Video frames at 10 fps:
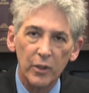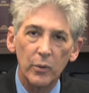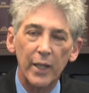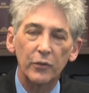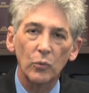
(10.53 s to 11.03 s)

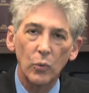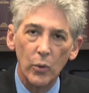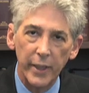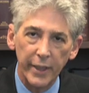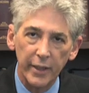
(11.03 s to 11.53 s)
who has a
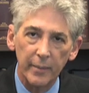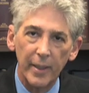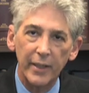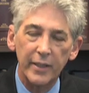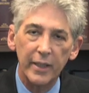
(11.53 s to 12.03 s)
warning
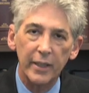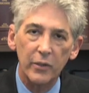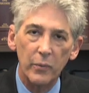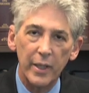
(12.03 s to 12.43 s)
about dealing